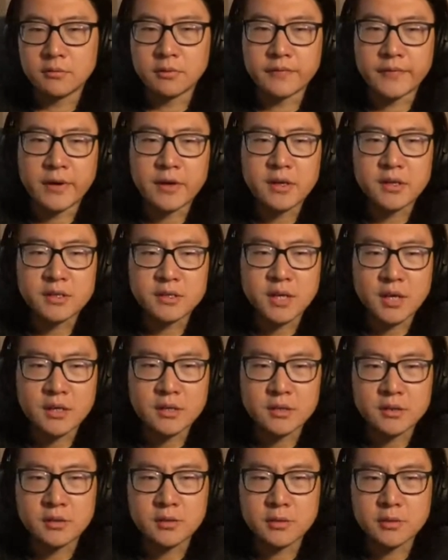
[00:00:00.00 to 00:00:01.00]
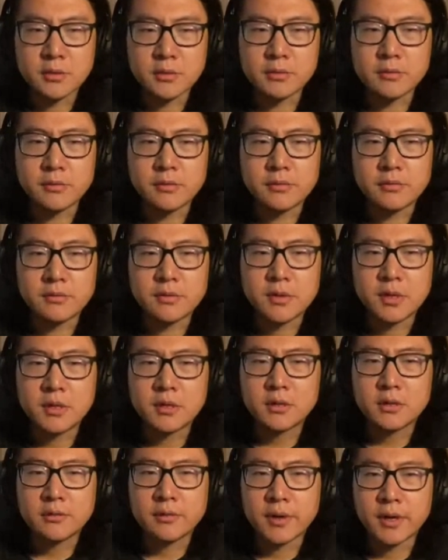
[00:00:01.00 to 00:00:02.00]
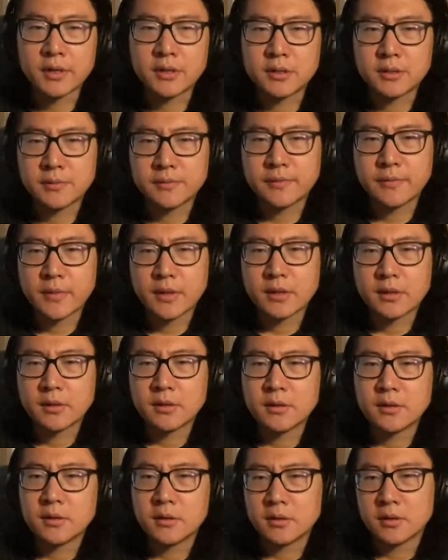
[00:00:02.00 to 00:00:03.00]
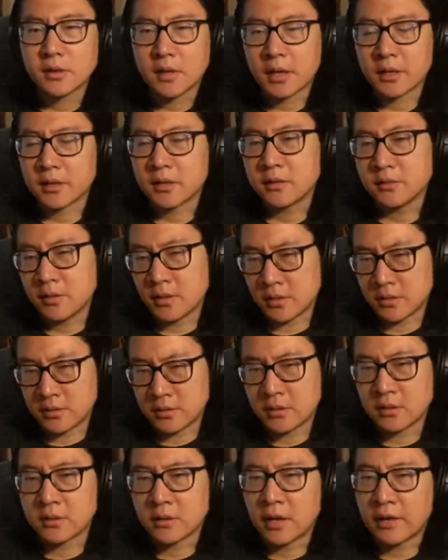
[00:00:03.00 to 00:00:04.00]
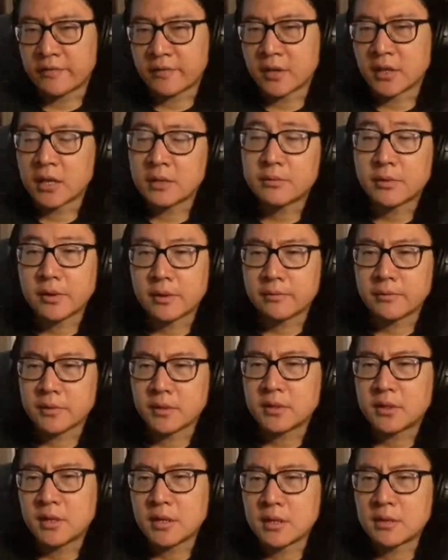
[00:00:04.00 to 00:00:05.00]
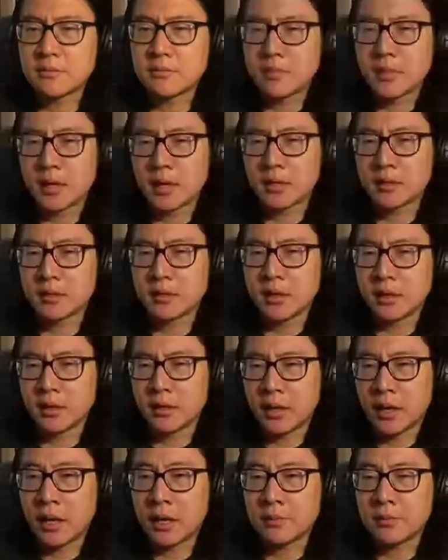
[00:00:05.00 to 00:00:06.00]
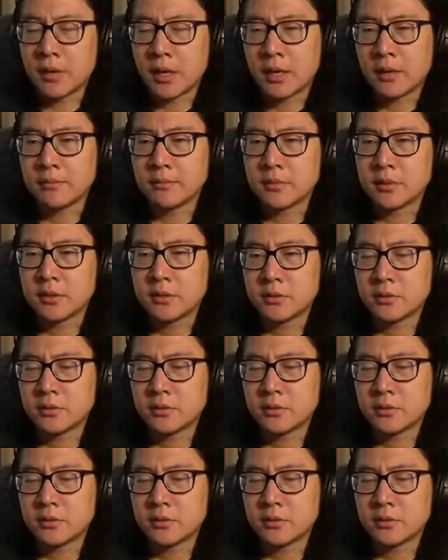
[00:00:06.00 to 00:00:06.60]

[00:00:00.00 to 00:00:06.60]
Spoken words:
We're very excited to integrate and have collaborated with the team at IBM